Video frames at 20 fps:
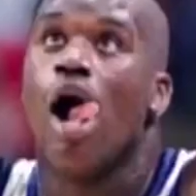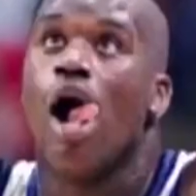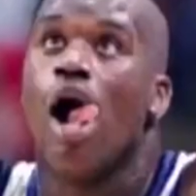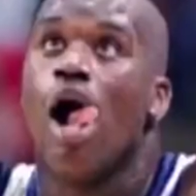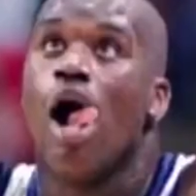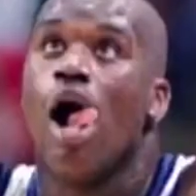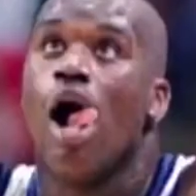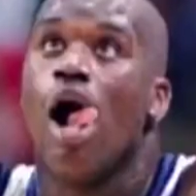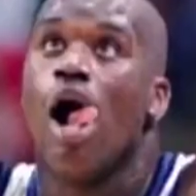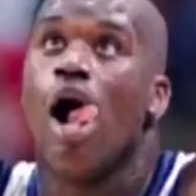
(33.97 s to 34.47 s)

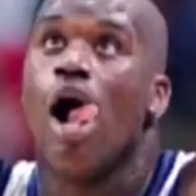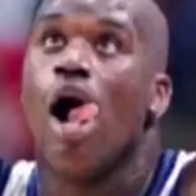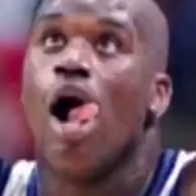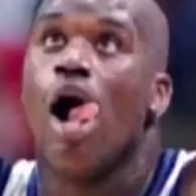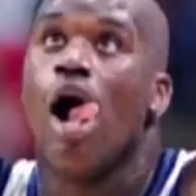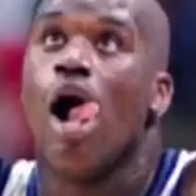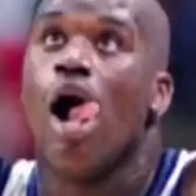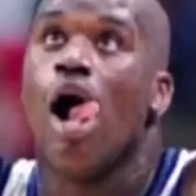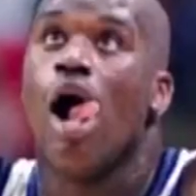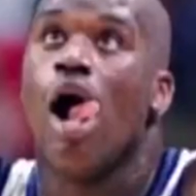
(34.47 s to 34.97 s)

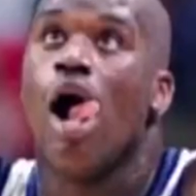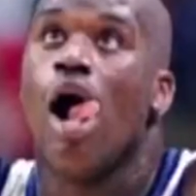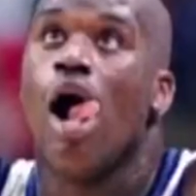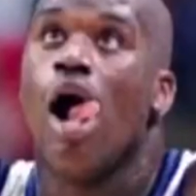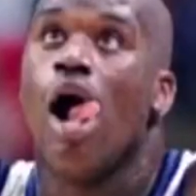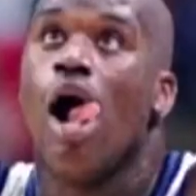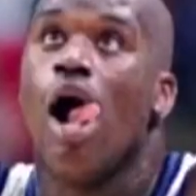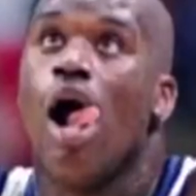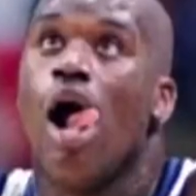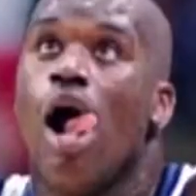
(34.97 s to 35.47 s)

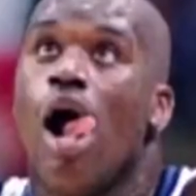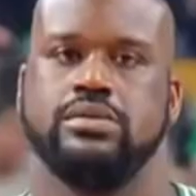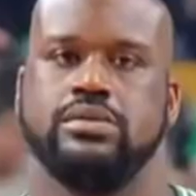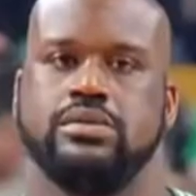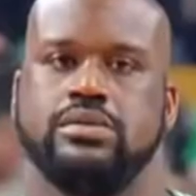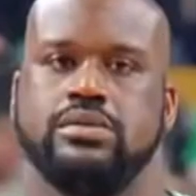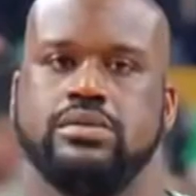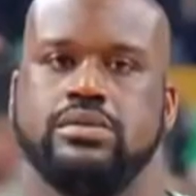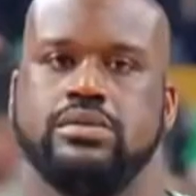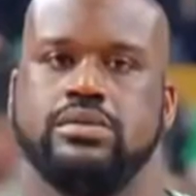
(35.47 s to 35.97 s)

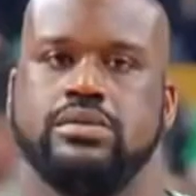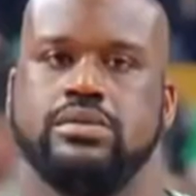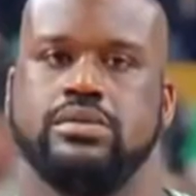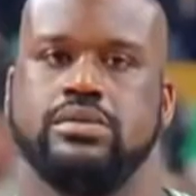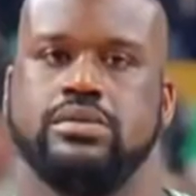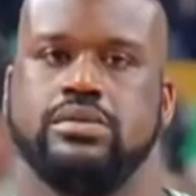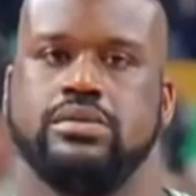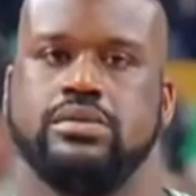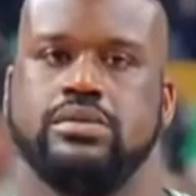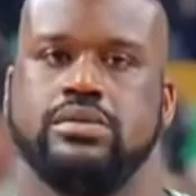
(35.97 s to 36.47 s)

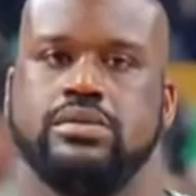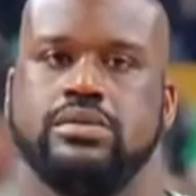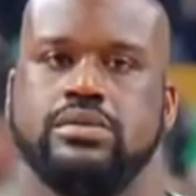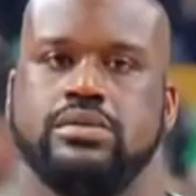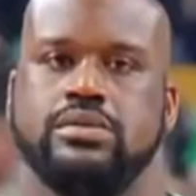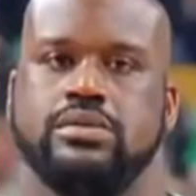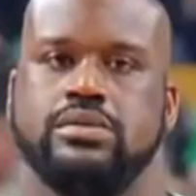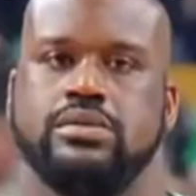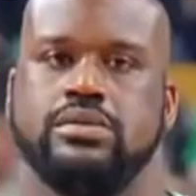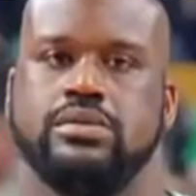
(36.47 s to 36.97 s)

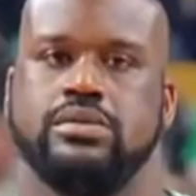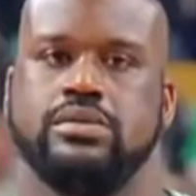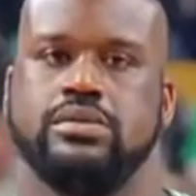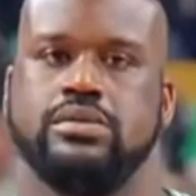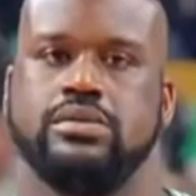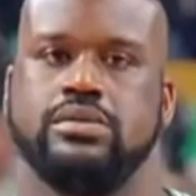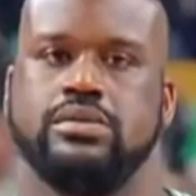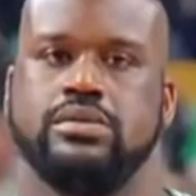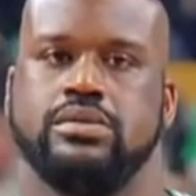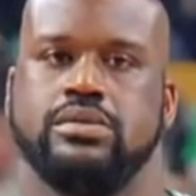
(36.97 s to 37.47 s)

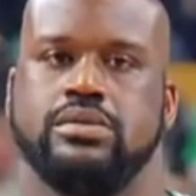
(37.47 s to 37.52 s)
This person isn't speaking.